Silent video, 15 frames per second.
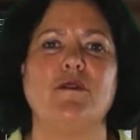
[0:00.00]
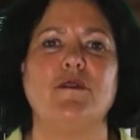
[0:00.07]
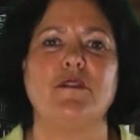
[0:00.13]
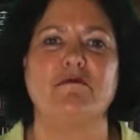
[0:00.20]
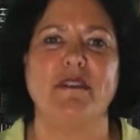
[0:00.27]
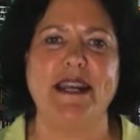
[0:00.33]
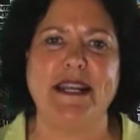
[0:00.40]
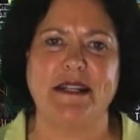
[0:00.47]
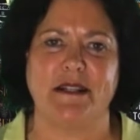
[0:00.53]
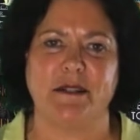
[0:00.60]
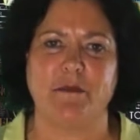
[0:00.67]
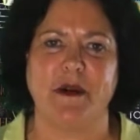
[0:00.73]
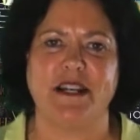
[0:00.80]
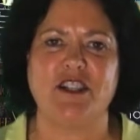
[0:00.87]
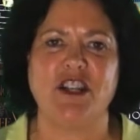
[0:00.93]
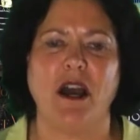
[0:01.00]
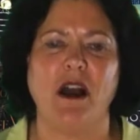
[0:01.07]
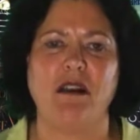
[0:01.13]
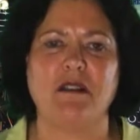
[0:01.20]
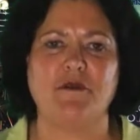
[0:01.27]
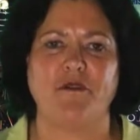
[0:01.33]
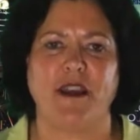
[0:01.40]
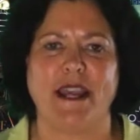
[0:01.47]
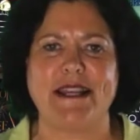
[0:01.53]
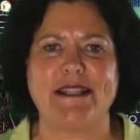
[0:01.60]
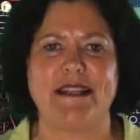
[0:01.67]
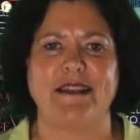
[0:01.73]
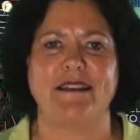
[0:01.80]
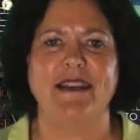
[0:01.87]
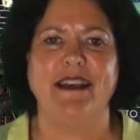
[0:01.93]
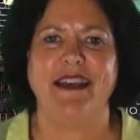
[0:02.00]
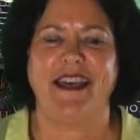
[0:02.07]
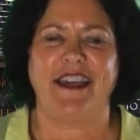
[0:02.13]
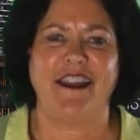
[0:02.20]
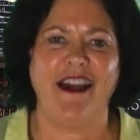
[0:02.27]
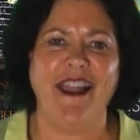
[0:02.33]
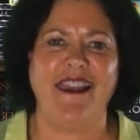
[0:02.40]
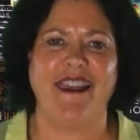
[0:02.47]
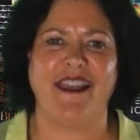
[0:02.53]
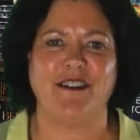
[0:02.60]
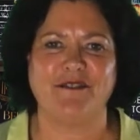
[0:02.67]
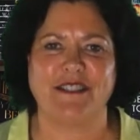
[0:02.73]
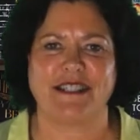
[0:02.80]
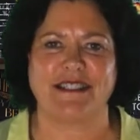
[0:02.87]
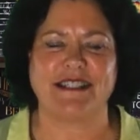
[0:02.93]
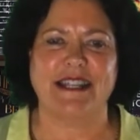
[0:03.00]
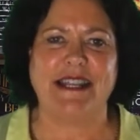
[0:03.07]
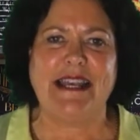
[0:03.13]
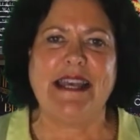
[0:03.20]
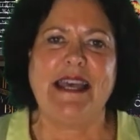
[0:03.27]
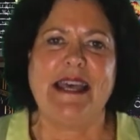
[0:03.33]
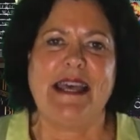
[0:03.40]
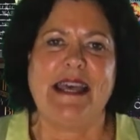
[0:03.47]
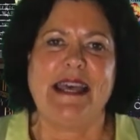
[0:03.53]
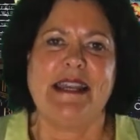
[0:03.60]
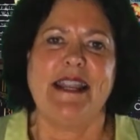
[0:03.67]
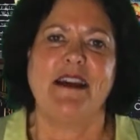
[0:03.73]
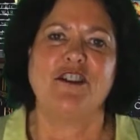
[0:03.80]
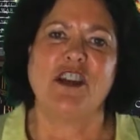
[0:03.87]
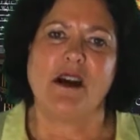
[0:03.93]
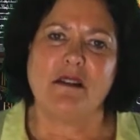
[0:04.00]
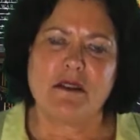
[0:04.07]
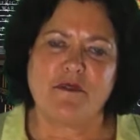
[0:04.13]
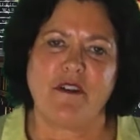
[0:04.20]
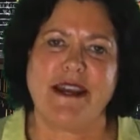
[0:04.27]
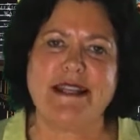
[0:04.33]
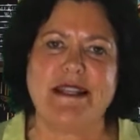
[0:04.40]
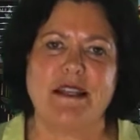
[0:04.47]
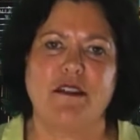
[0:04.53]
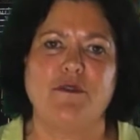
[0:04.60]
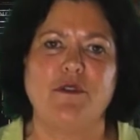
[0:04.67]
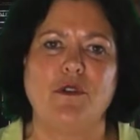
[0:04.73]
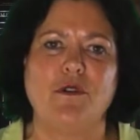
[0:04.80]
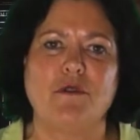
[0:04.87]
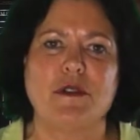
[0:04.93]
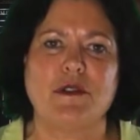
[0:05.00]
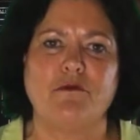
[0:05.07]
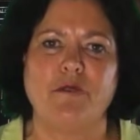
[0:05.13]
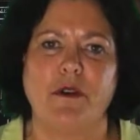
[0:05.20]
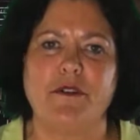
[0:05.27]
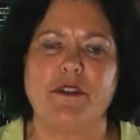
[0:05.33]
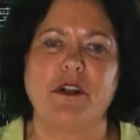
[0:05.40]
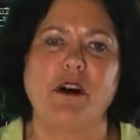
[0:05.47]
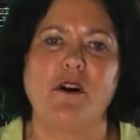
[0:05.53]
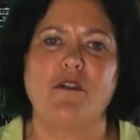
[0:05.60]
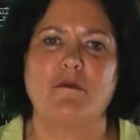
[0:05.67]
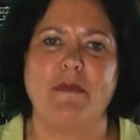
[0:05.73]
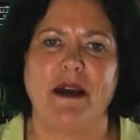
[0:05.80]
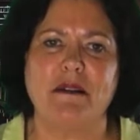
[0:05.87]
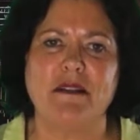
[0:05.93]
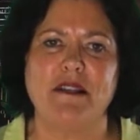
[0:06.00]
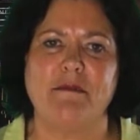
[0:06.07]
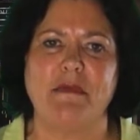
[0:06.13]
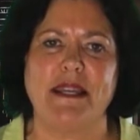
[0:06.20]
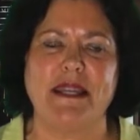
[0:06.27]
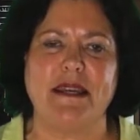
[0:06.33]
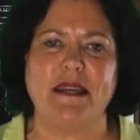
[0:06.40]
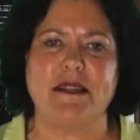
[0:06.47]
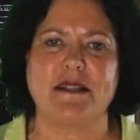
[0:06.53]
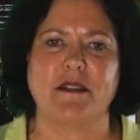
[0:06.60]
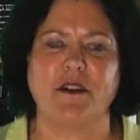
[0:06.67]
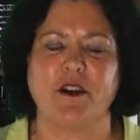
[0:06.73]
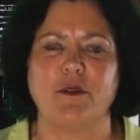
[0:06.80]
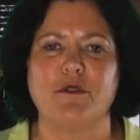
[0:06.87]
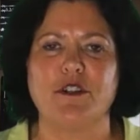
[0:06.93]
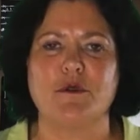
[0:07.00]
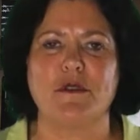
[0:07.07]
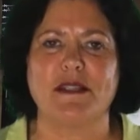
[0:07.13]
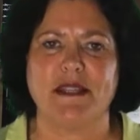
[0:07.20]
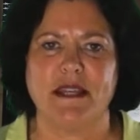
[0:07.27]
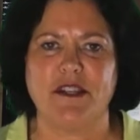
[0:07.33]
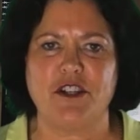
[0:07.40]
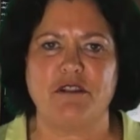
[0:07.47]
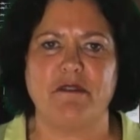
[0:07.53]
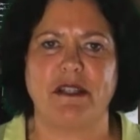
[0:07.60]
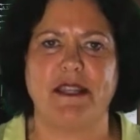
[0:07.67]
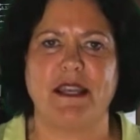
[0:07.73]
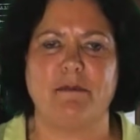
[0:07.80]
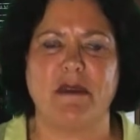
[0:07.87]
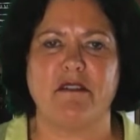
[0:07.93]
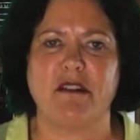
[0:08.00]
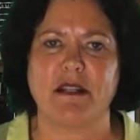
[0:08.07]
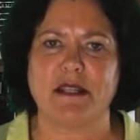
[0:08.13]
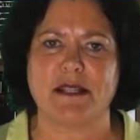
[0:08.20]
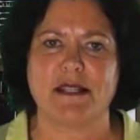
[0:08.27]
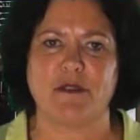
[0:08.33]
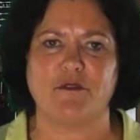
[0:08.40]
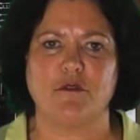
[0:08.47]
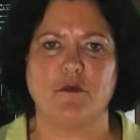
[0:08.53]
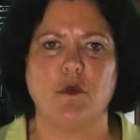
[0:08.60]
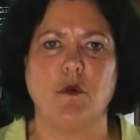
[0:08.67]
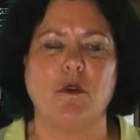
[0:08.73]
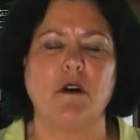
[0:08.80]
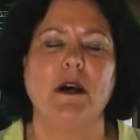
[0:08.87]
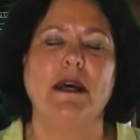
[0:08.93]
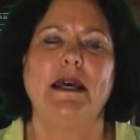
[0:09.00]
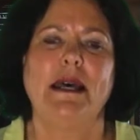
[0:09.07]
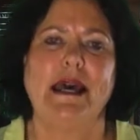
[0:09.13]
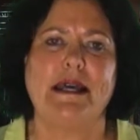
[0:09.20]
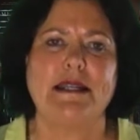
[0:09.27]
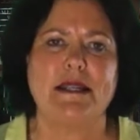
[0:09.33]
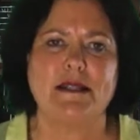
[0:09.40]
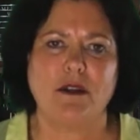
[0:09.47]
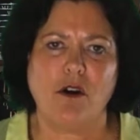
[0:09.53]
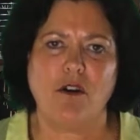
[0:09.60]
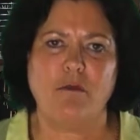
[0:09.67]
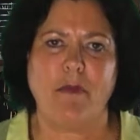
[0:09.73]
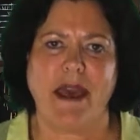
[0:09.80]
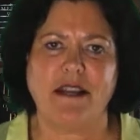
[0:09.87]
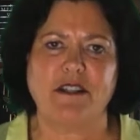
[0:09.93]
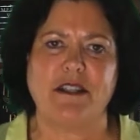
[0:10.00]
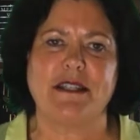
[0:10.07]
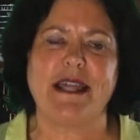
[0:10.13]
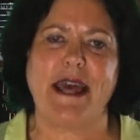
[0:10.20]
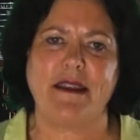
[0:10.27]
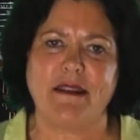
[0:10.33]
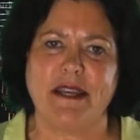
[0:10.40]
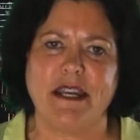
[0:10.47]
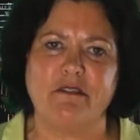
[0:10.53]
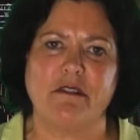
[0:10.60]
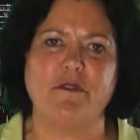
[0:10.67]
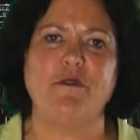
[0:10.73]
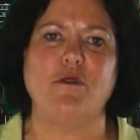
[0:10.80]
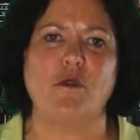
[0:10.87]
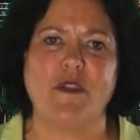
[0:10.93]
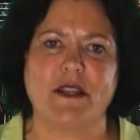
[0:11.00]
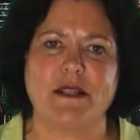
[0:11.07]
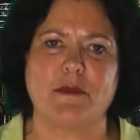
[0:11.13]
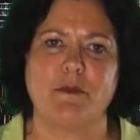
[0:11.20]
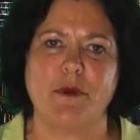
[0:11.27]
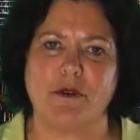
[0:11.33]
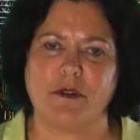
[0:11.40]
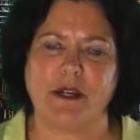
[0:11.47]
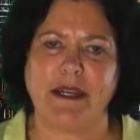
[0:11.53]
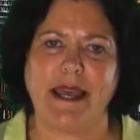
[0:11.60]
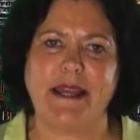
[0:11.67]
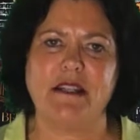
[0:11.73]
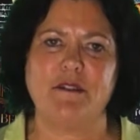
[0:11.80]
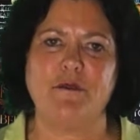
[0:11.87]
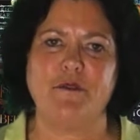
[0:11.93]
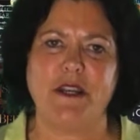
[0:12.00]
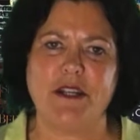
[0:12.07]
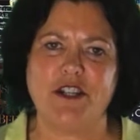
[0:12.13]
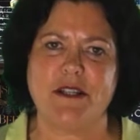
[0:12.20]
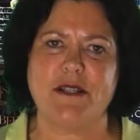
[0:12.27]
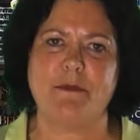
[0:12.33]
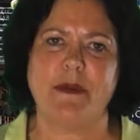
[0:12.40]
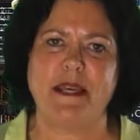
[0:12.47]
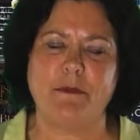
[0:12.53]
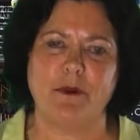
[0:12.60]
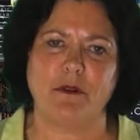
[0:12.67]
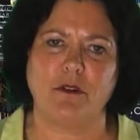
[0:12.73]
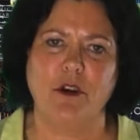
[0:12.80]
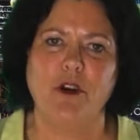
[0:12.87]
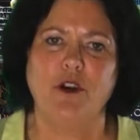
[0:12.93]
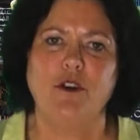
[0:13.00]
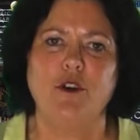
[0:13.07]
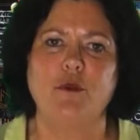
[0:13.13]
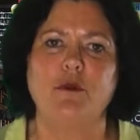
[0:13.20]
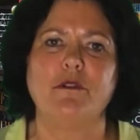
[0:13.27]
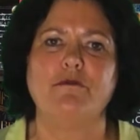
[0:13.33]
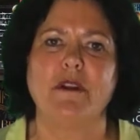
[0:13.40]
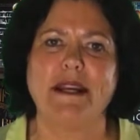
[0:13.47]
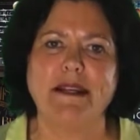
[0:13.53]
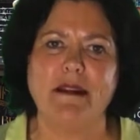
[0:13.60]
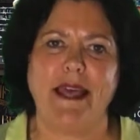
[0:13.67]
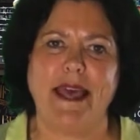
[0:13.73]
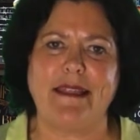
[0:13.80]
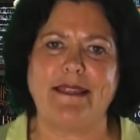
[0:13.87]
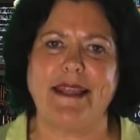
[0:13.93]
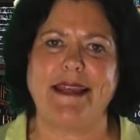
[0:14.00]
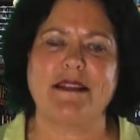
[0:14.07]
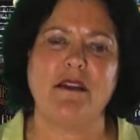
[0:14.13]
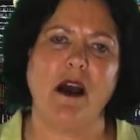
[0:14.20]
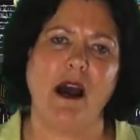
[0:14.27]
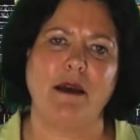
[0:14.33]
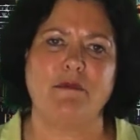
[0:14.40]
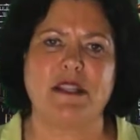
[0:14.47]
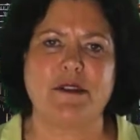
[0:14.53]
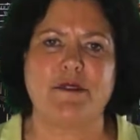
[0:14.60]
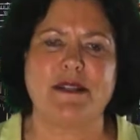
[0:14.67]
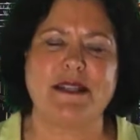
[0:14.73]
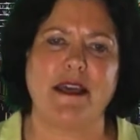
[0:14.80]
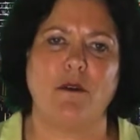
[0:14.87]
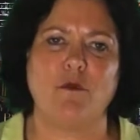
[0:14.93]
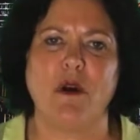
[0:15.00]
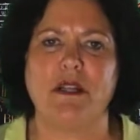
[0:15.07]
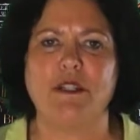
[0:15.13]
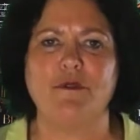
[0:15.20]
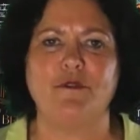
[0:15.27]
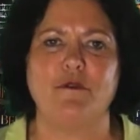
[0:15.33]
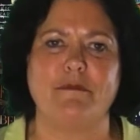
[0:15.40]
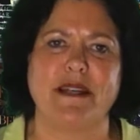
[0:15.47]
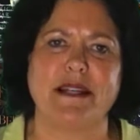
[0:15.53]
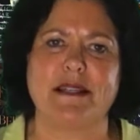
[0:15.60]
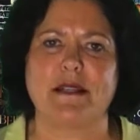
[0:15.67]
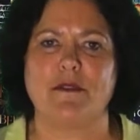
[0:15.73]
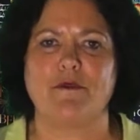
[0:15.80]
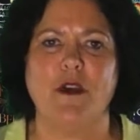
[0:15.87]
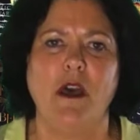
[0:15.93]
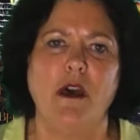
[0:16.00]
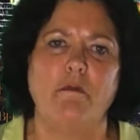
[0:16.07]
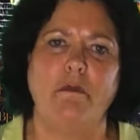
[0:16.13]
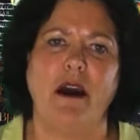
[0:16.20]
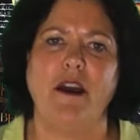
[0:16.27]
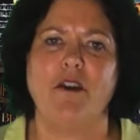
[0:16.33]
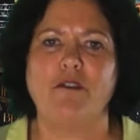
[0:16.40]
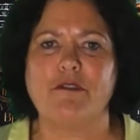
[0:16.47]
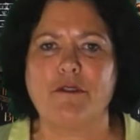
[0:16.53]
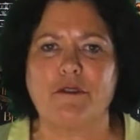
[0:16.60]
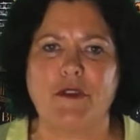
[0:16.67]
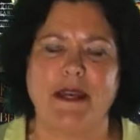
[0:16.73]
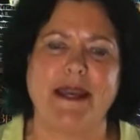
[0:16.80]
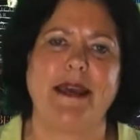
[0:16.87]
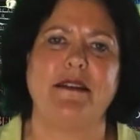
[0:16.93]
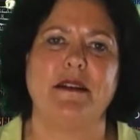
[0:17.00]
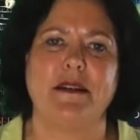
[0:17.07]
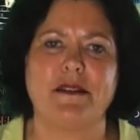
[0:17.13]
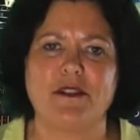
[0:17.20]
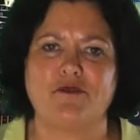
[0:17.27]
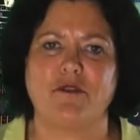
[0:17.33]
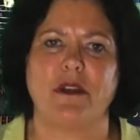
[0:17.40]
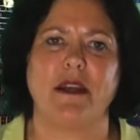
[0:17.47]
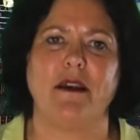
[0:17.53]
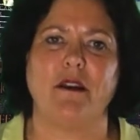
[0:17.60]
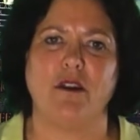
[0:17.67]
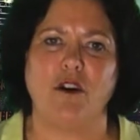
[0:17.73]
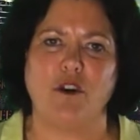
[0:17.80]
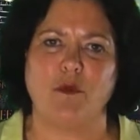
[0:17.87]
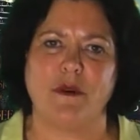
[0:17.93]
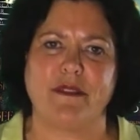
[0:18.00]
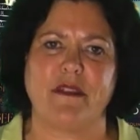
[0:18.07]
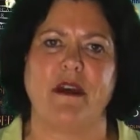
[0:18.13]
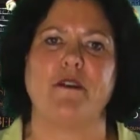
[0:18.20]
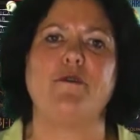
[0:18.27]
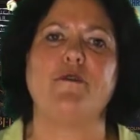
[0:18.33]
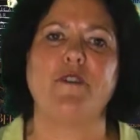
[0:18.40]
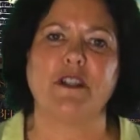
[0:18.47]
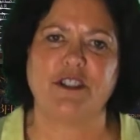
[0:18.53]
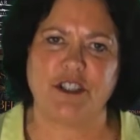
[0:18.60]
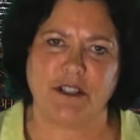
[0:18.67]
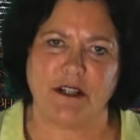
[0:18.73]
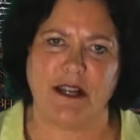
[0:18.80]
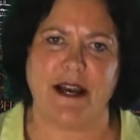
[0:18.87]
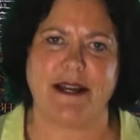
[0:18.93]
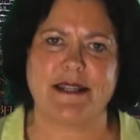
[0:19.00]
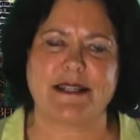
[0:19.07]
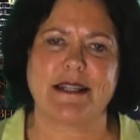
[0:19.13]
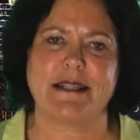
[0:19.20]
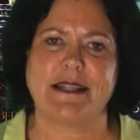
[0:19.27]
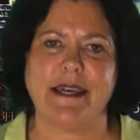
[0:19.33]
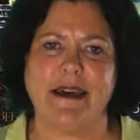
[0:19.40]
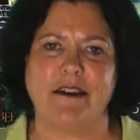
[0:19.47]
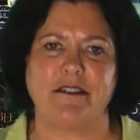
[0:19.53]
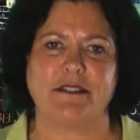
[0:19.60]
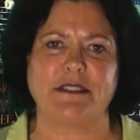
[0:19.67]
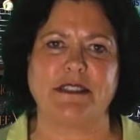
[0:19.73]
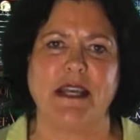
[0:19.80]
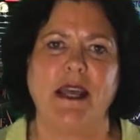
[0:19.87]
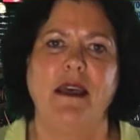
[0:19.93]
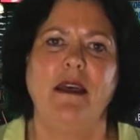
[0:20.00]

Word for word: Varina by Charles Frazier, and I loved it. Now, Charles Frazier, of course, wrote Cold Mountain many years ago, which was set during the American Civil War, and he's gone back to that era for this book. And it features people who were real at that time, so it's that wonderful mix of biography and history along with a fictionalized account.